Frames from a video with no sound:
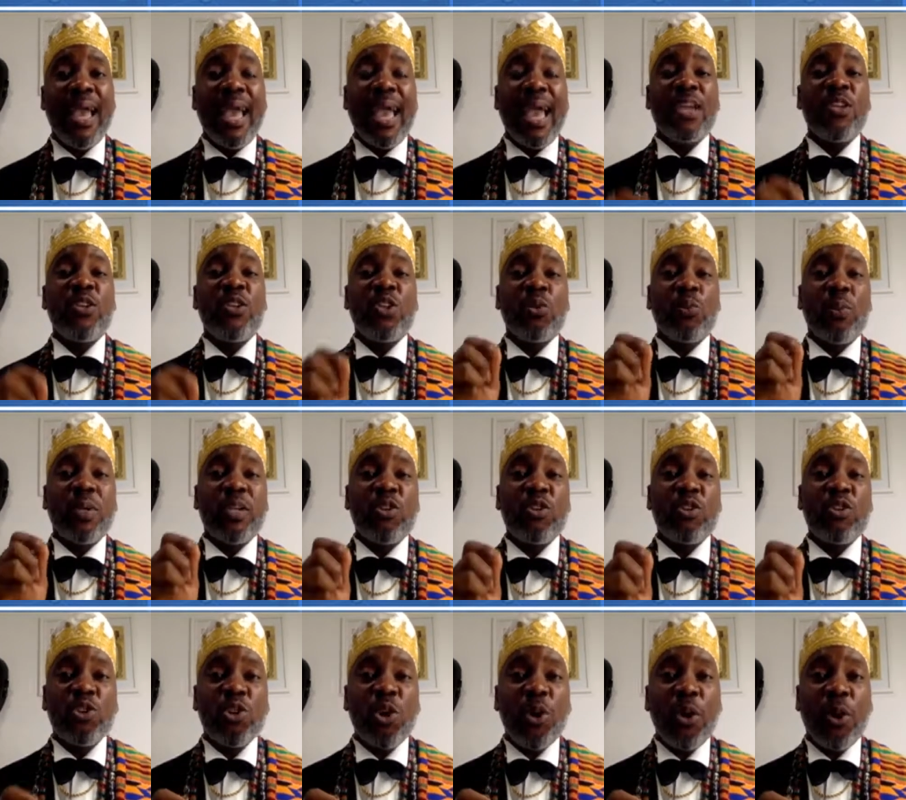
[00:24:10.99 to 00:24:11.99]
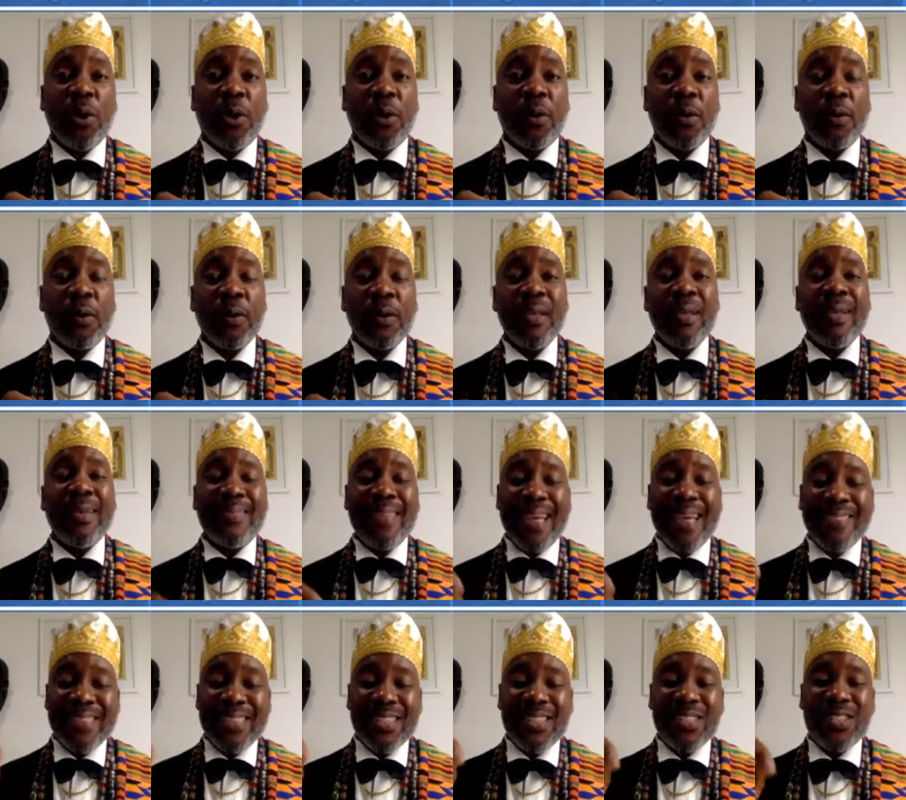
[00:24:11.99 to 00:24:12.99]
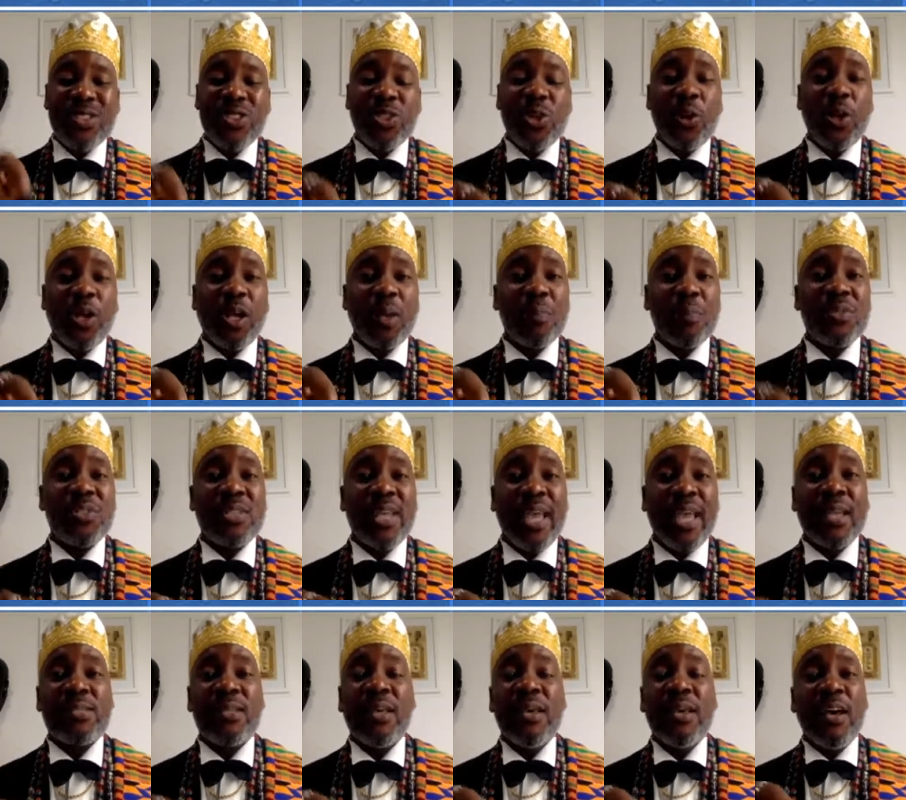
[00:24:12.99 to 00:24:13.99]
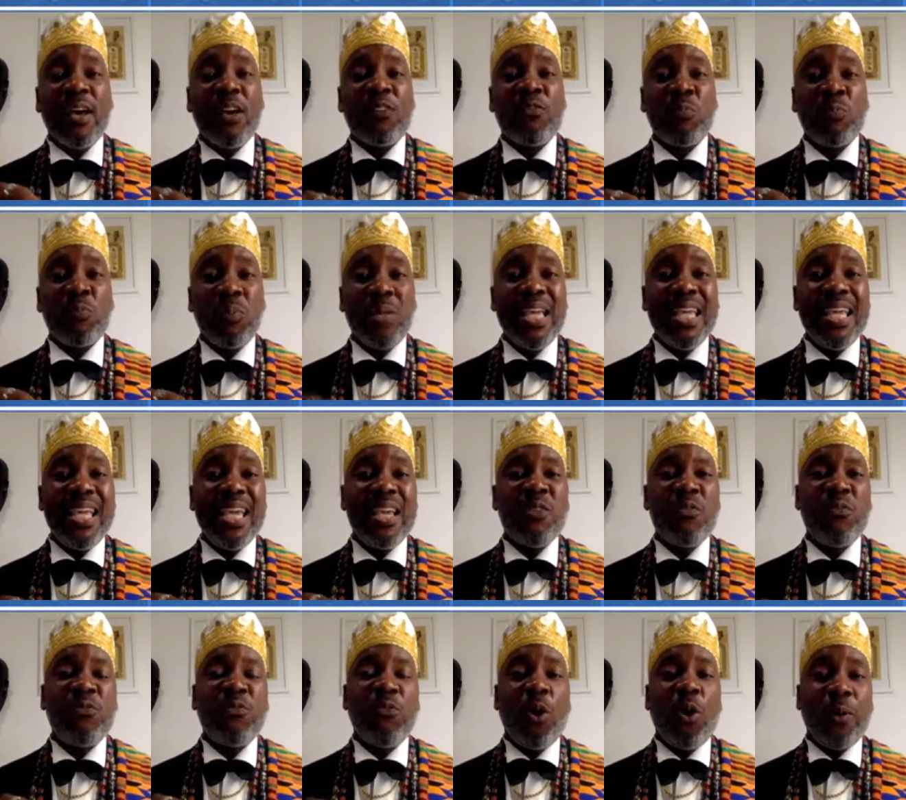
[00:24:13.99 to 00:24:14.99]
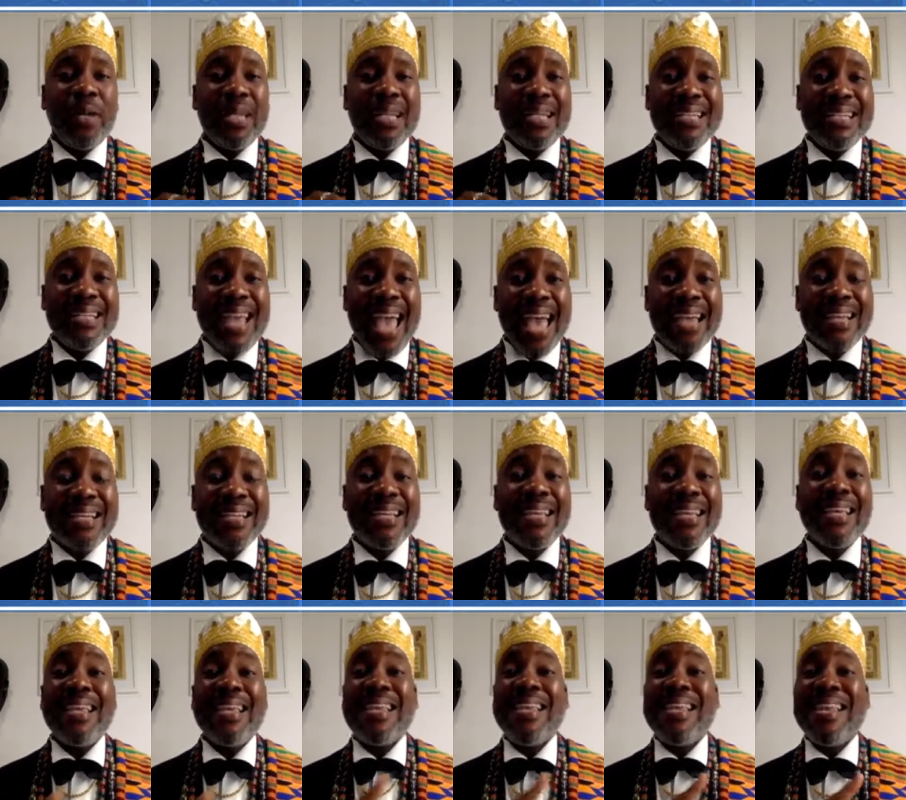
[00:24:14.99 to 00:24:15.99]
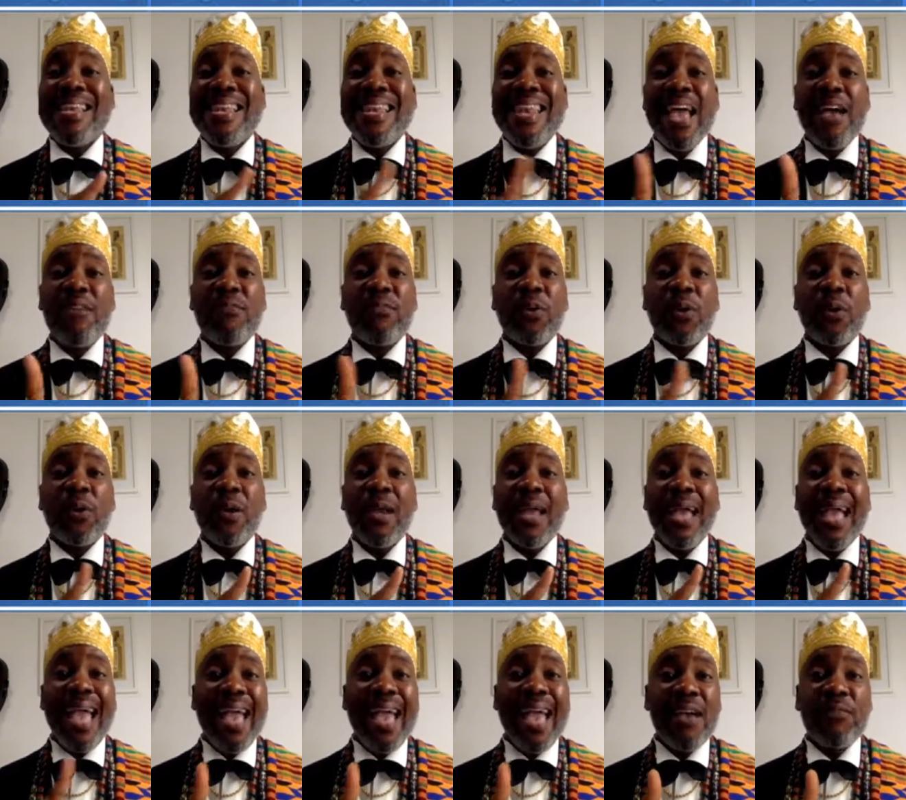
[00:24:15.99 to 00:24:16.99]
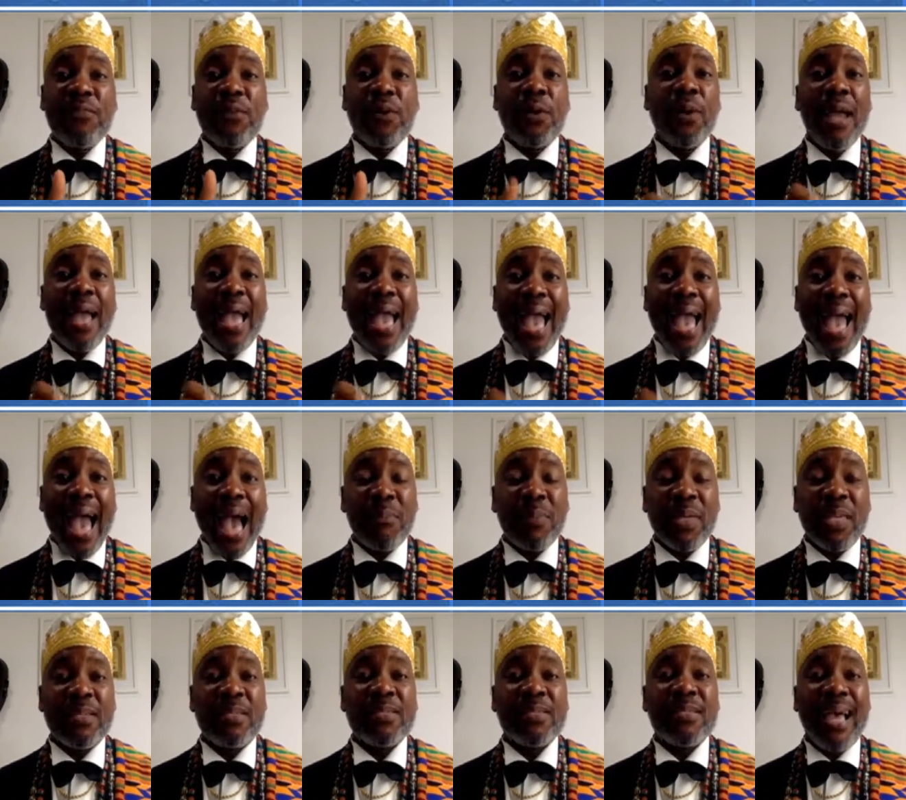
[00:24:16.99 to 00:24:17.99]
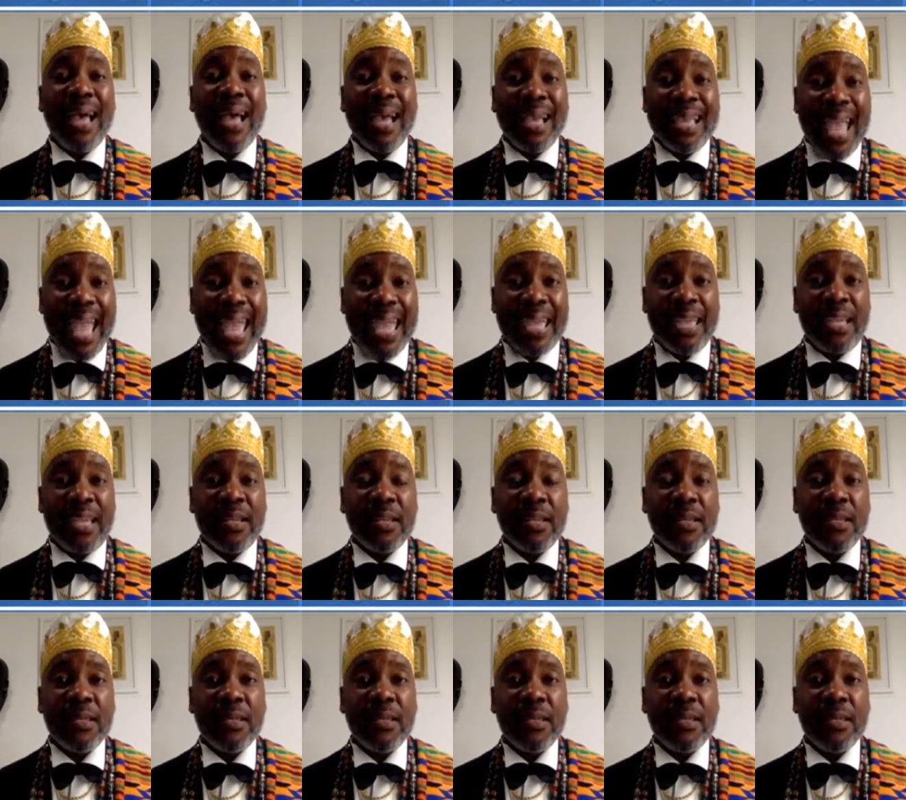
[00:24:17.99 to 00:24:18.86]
and to ensure that this circumstance of being in foreign debt never, ever happens again.